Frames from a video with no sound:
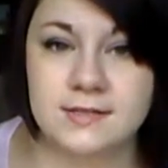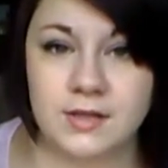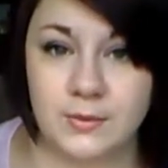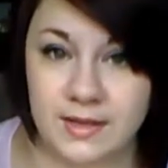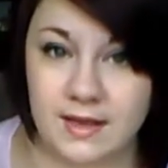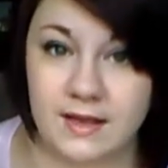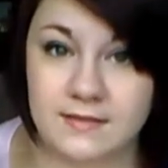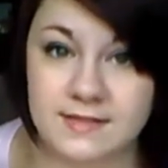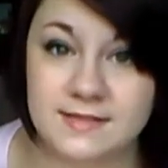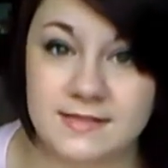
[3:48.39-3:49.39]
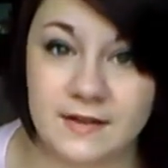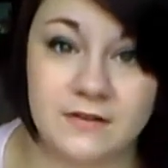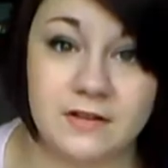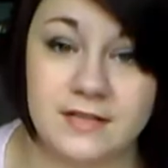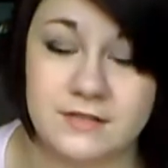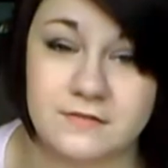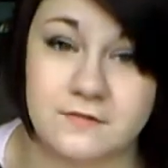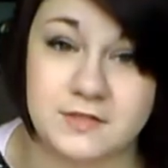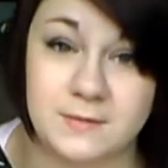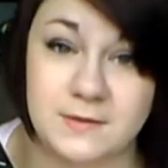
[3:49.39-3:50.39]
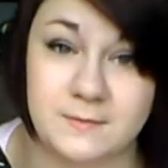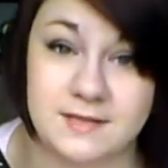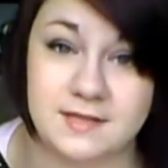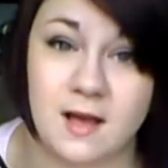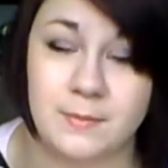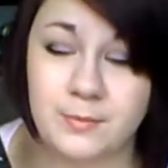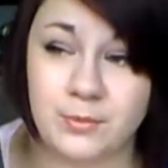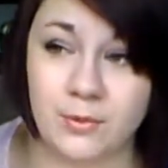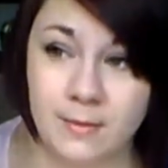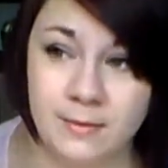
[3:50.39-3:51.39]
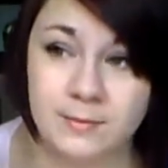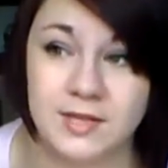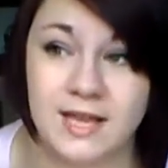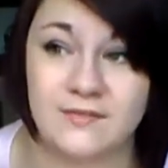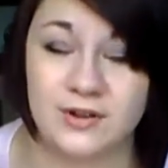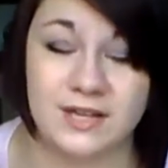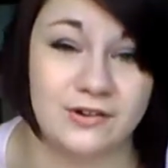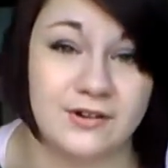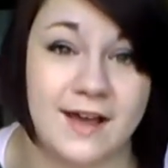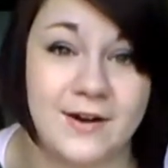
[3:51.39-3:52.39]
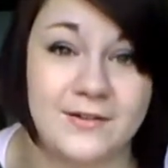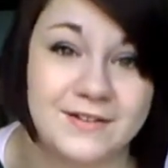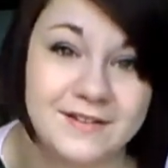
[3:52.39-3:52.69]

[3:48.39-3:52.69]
So yeah, this definitely deserves to be in my top probably every year now.